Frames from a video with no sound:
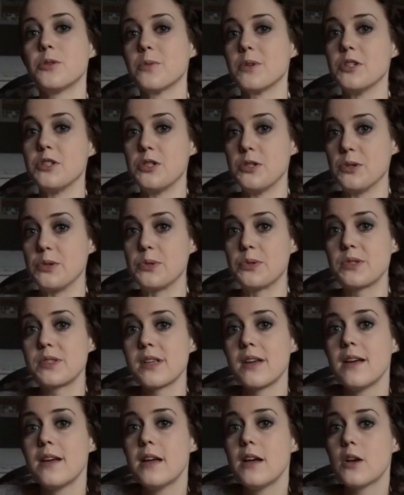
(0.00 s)
to reduce
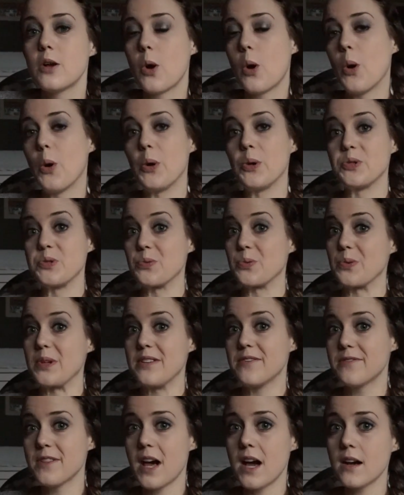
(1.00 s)
Cole's
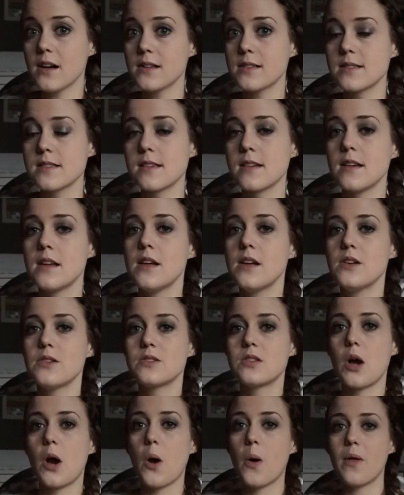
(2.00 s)
reflux.
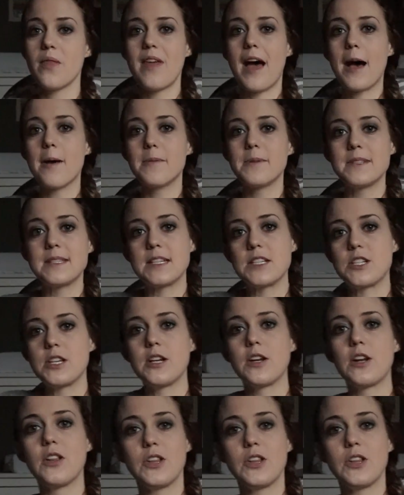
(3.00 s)
So that position